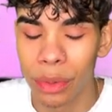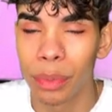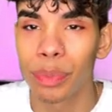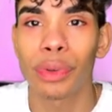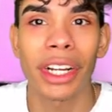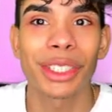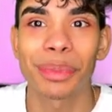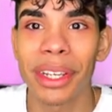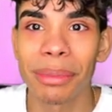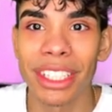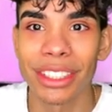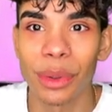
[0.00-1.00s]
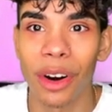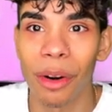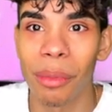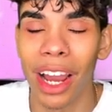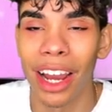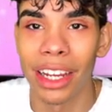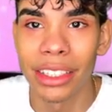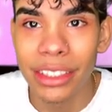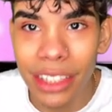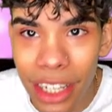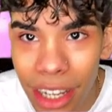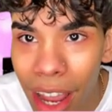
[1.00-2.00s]
pressed pigments were on my eyes.
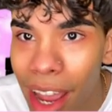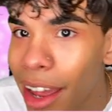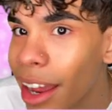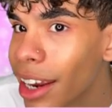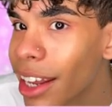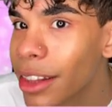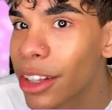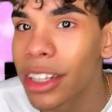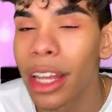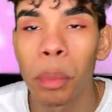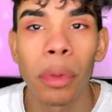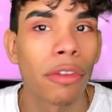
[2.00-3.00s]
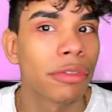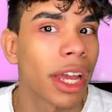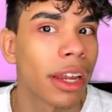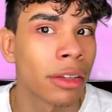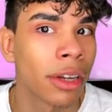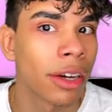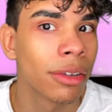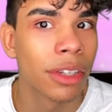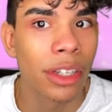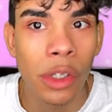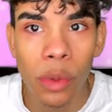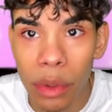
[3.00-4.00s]
And I look like Puff Daddy now
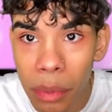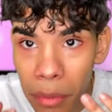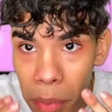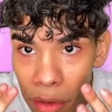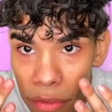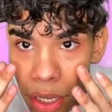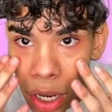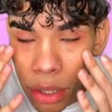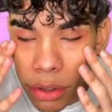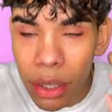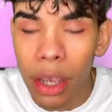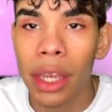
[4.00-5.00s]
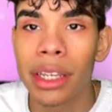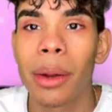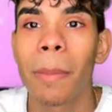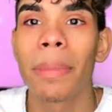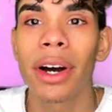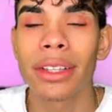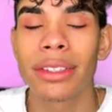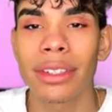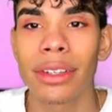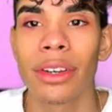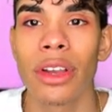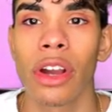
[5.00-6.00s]
with my puffy eyes. But
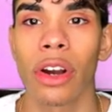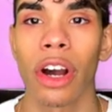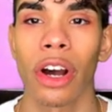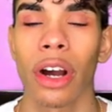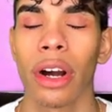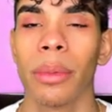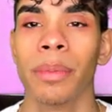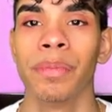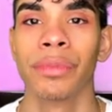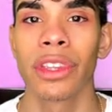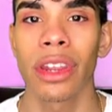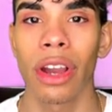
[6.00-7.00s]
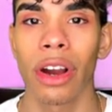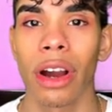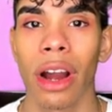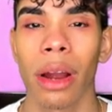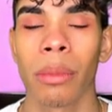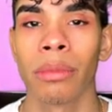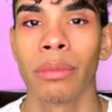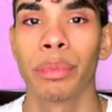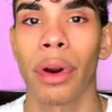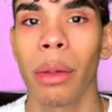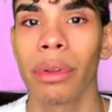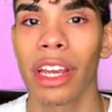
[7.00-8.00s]
I'm
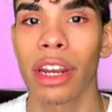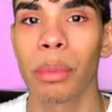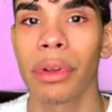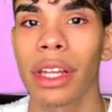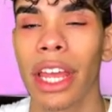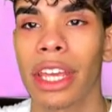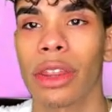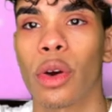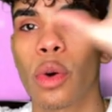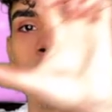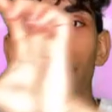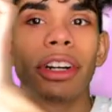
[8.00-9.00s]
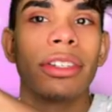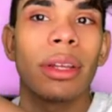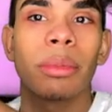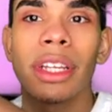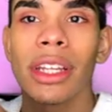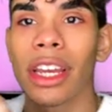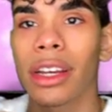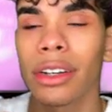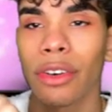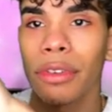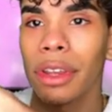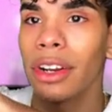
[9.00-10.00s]
probably gonna be like in the corner or something, like
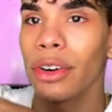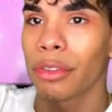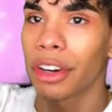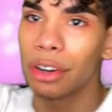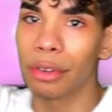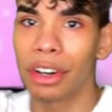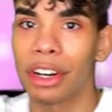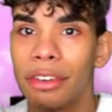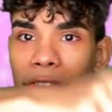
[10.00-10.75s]
over there, over here, over here, over